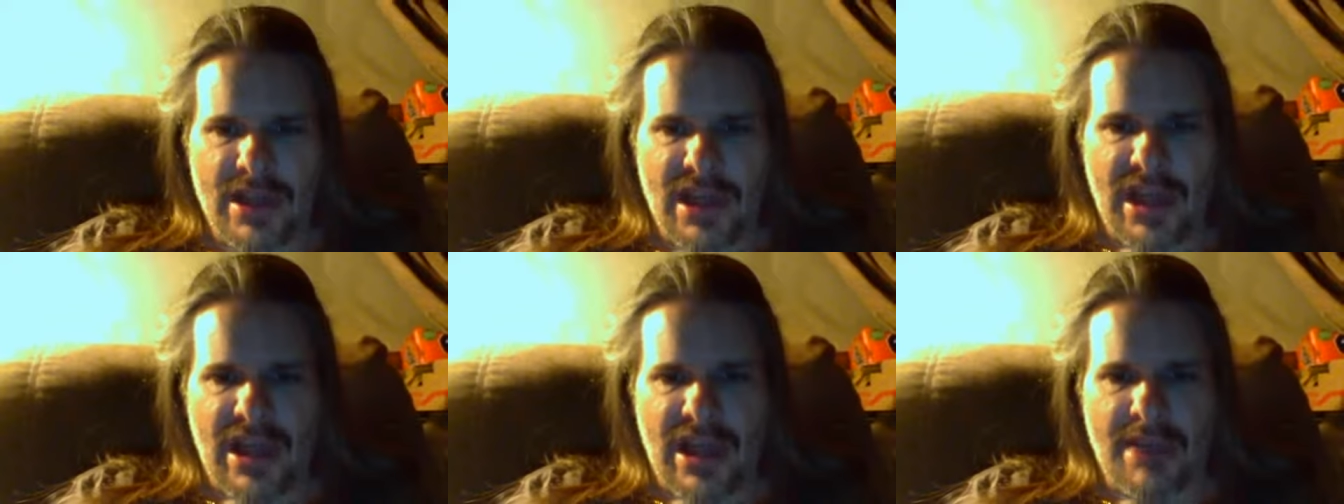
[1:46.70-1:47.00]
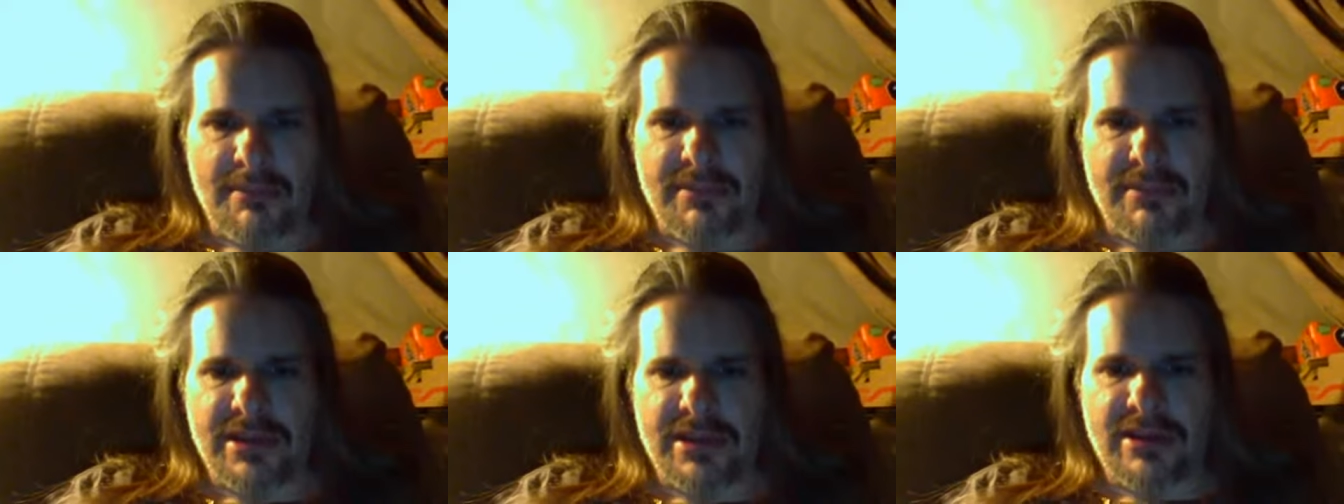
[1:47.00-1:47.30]
I
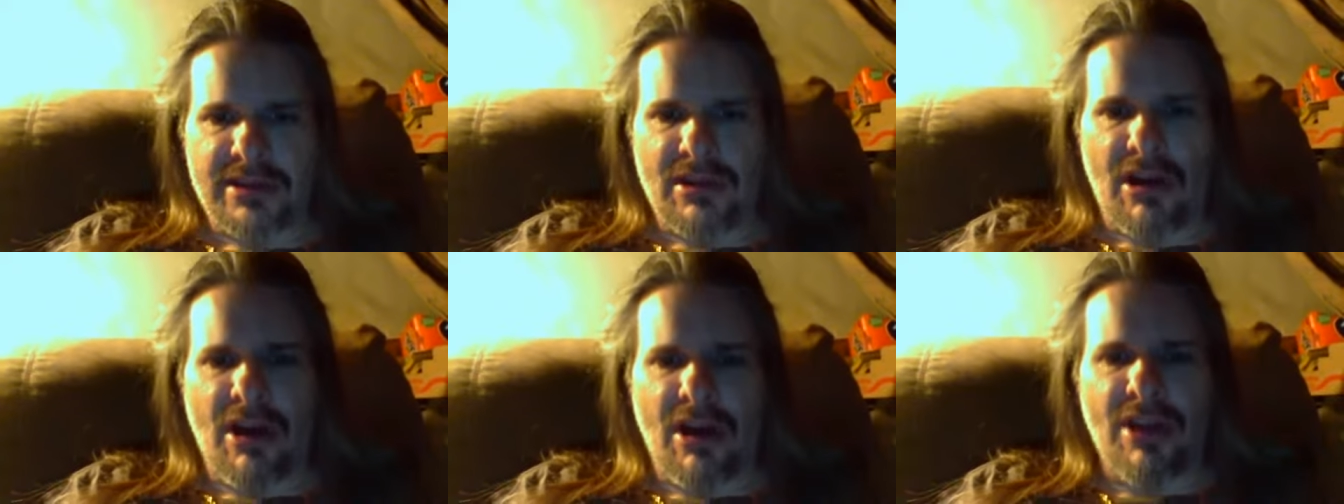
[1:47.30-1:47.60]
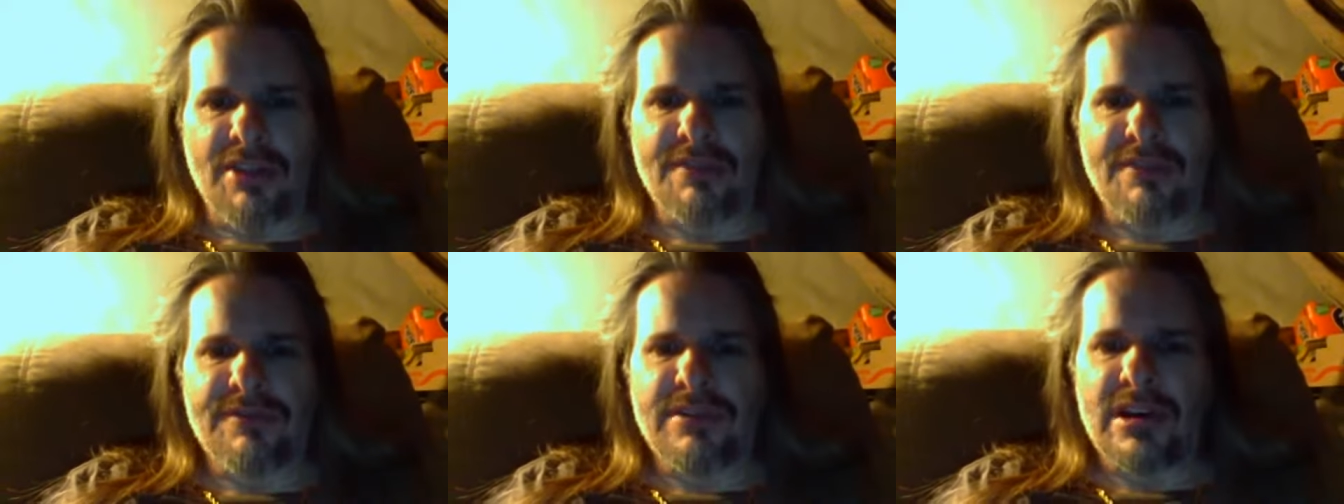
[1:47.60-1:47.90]
mean, all
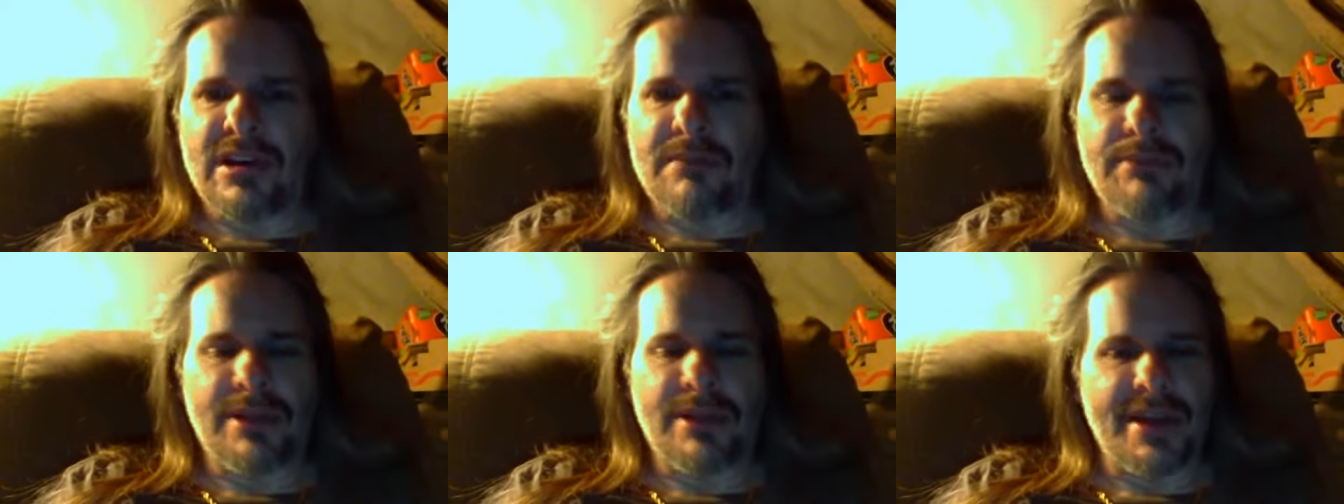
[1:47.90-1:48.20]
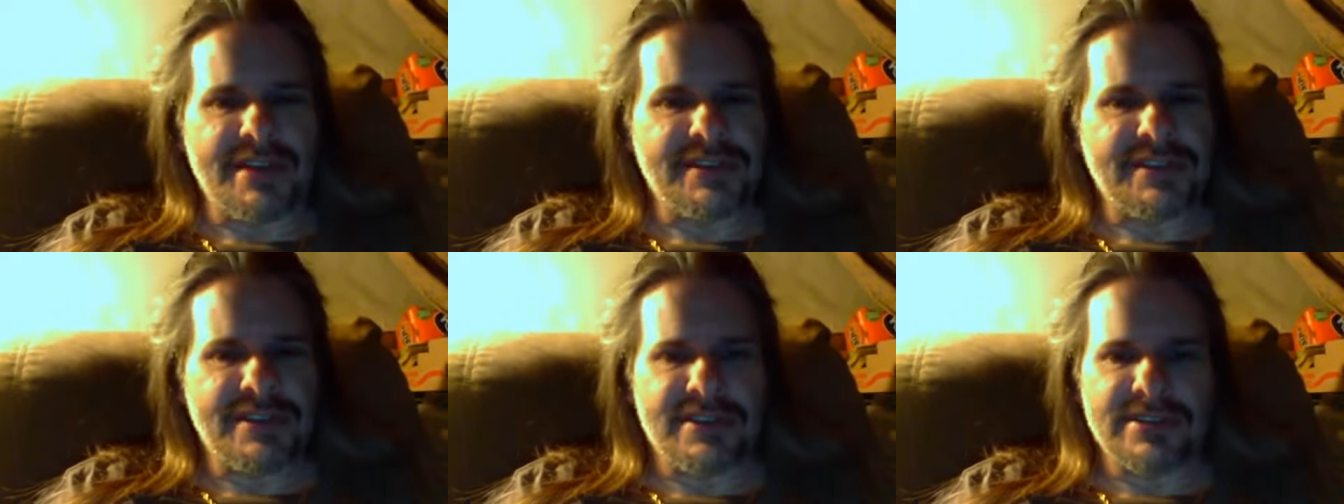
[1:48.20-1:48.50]
the fun
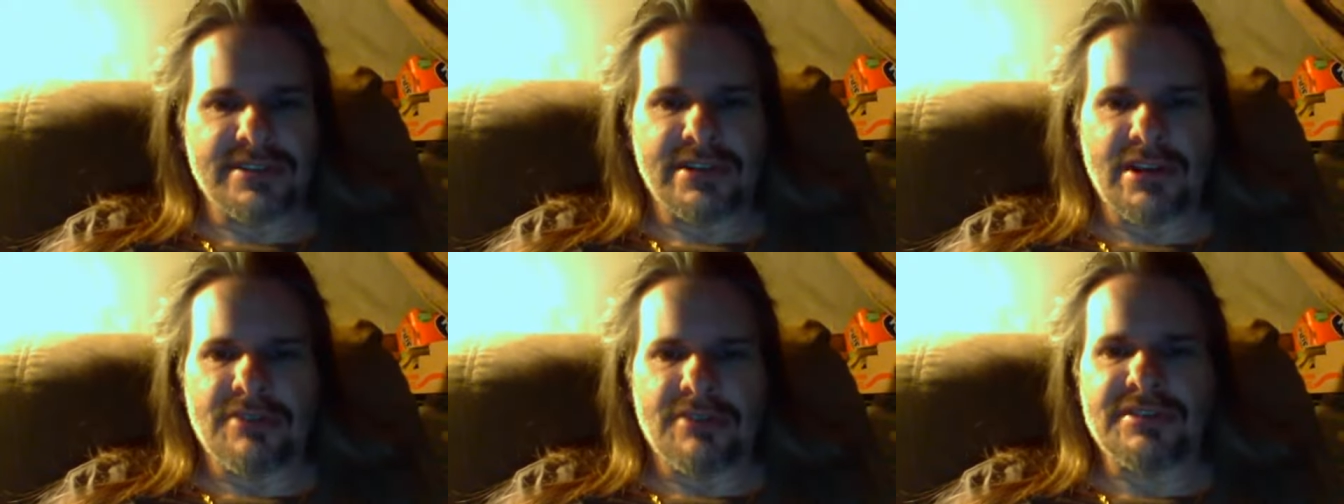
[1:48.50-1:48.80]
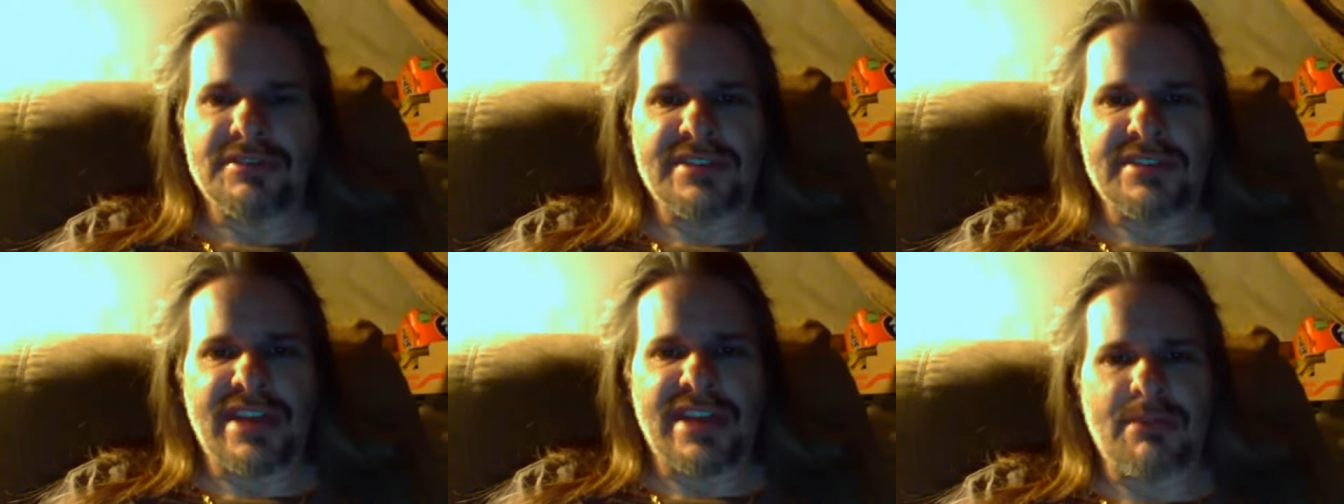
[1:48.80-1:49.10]
places to go to
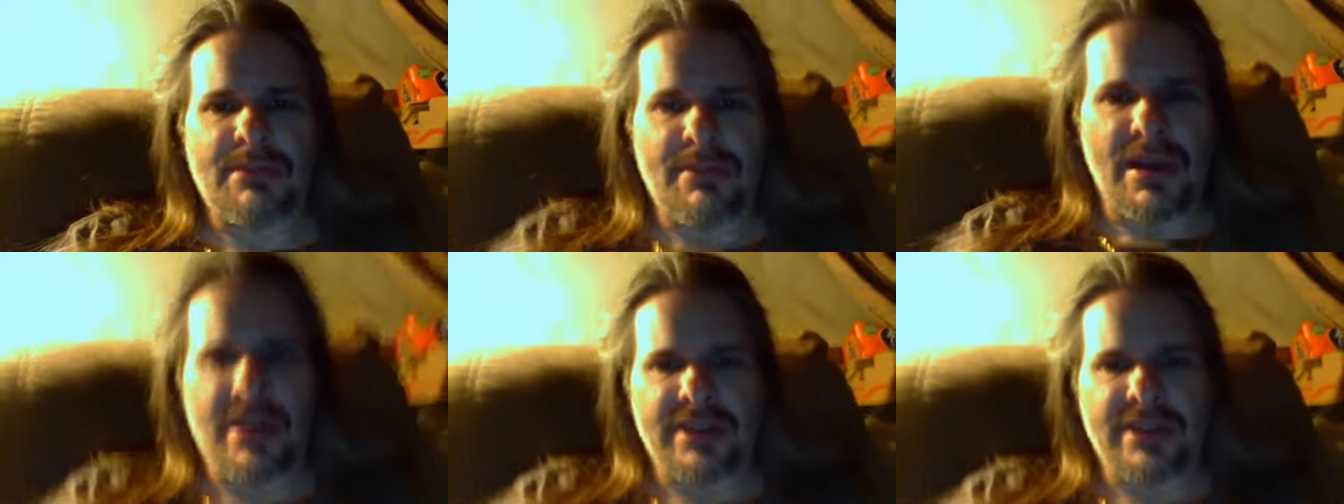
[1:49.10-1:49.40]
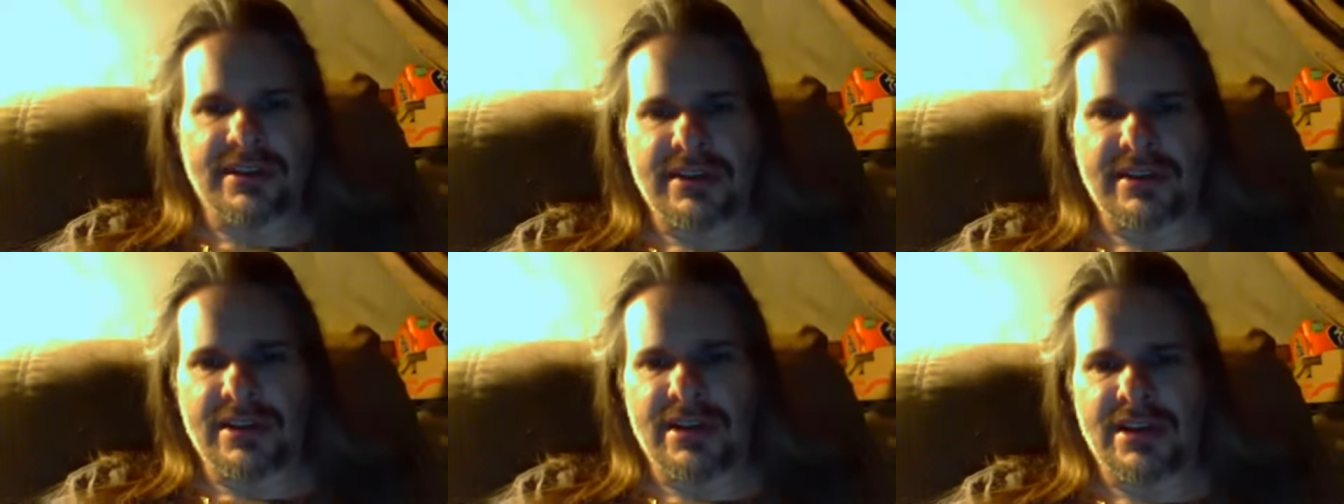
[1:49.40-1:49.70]
Santa
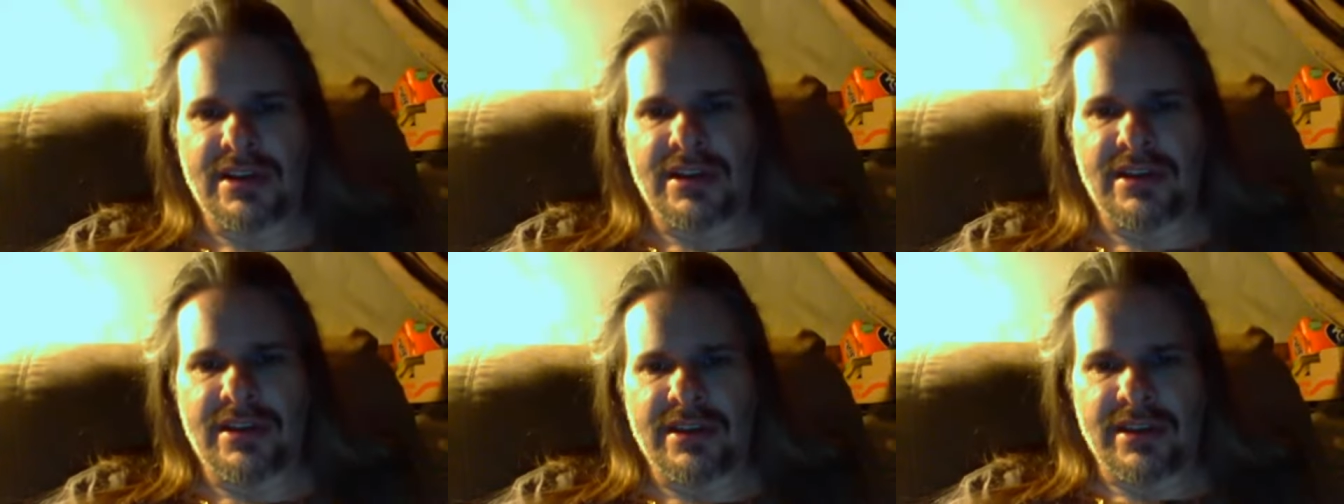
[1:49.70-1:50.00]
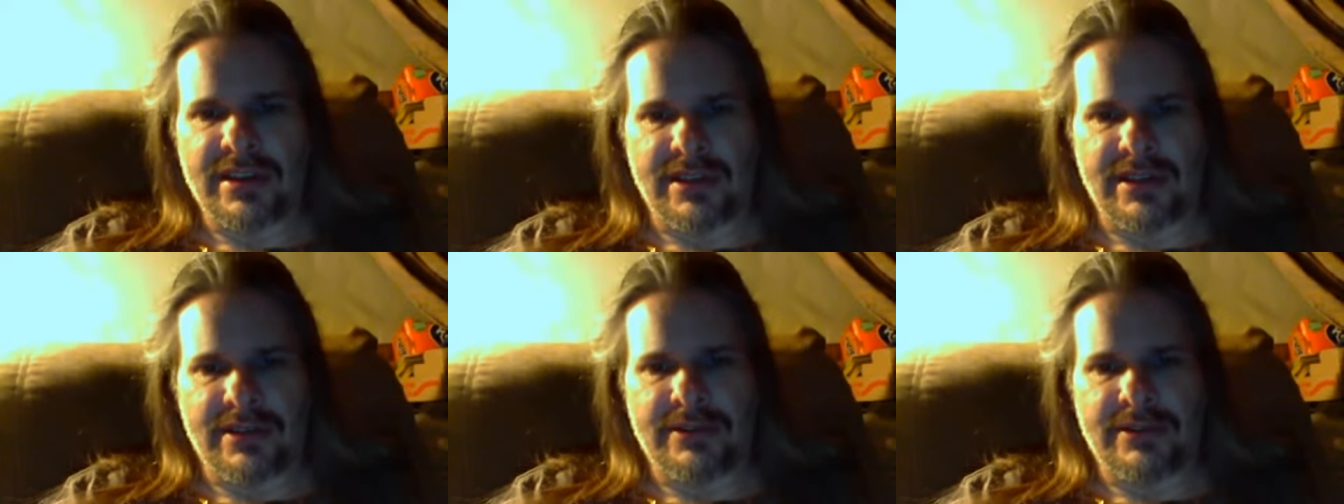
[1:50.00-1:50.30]
Monica,
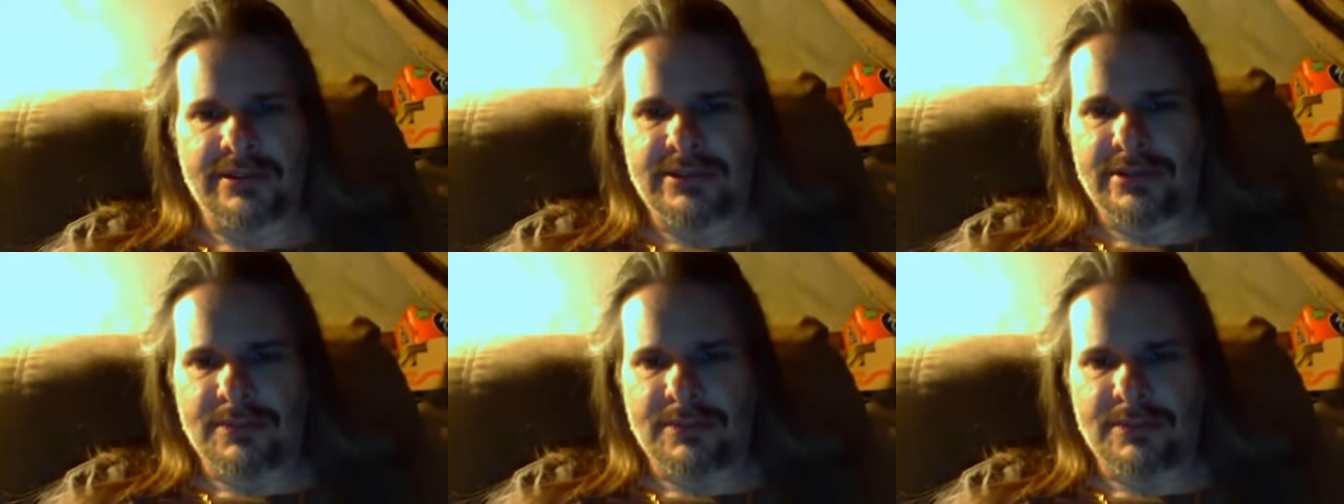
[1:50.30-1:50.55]
and